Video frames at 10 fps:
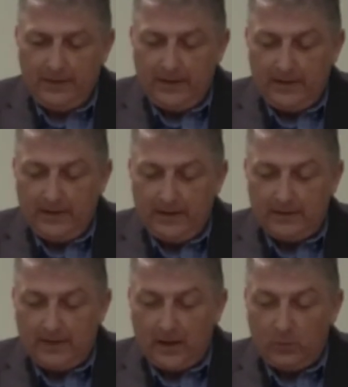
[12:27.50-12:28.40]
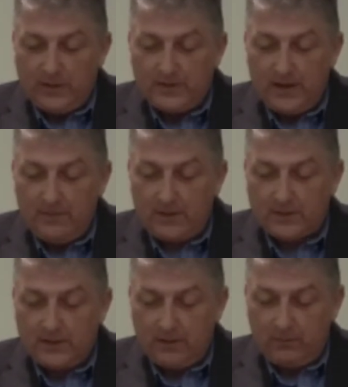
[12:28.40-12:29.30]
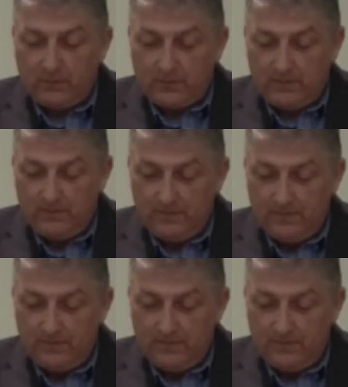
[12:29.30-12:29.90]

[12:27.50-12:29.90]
But then again, can we save ourselves?